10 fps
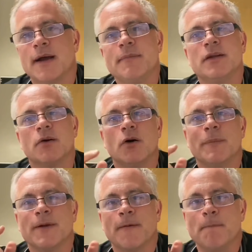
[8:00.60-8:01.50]
I'm going to go
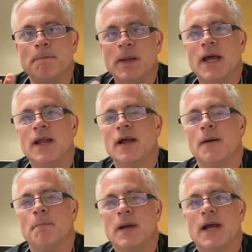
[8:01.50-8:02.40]
home and go to bed.
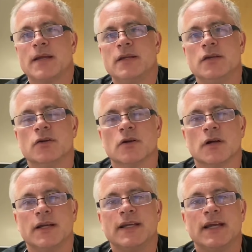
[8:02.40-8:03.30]
I'm back here
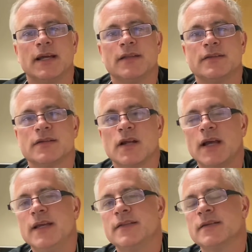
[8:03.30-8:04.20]
again
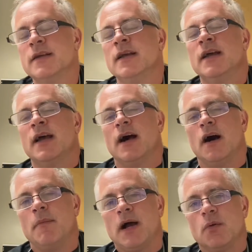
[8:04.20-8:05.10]
tonight.
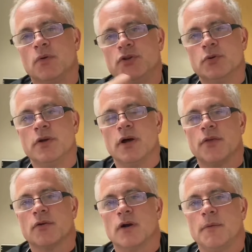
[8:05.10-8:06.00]
Um, I will do
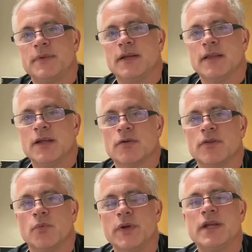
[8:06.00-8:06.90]
another update later in
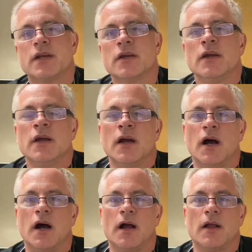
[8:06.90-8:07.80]
the week.
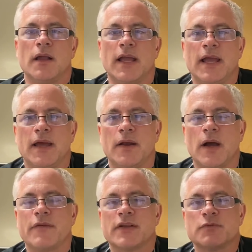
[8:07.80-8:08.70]
Uh, and
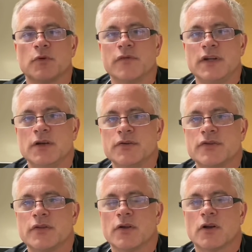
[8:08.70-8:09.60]
I've got some more videos
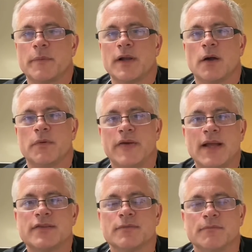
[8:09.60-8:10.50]
that are coming out. We've
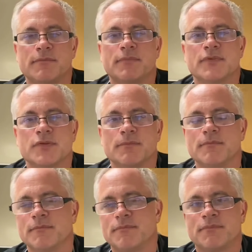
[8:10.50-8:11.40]
had some
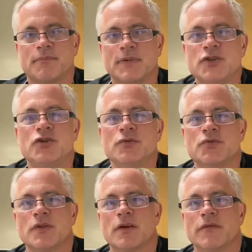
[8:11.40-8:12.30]
some issues
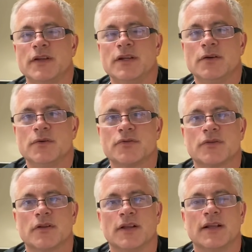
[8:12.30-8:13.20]
with our videos
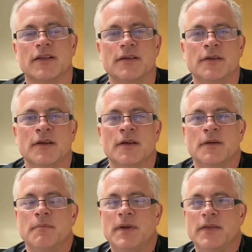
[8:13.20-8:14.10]
lately,
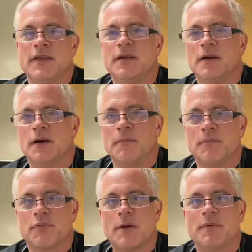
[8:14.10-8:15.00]
mainly
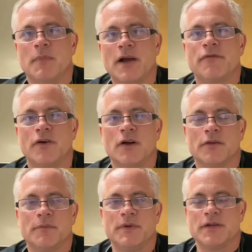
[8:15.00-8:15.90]
um, probably my
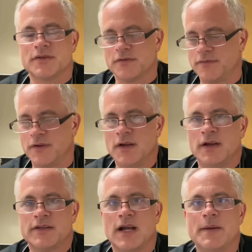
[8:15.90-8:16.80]
fault because of
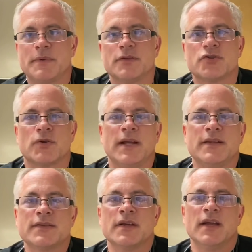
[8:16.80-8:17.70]
time
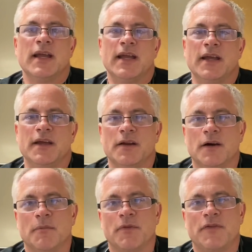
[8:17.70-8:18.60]
constraints and
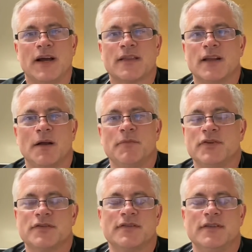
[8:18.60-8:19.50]
um, the fact that I'm
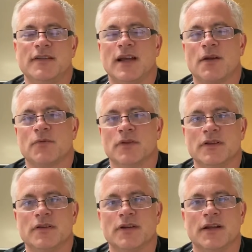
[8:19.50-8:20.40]
just not
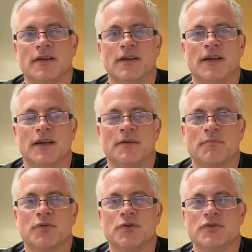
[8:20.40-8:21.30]
really good at,
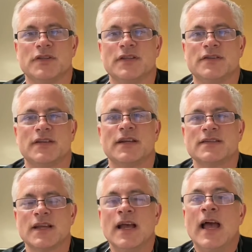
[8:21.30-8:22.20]
at producing these
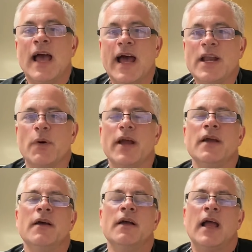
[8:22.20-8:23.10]
things.
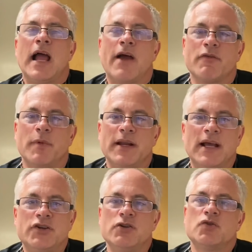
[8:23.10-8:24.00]
Anyway, everybody,
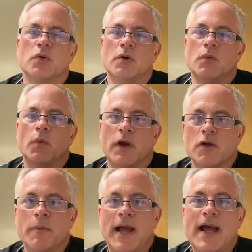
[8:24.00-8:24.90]
as usual, wear
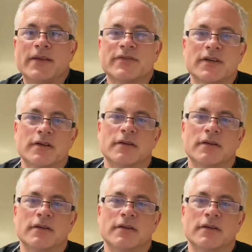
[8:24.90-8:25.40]
your mask,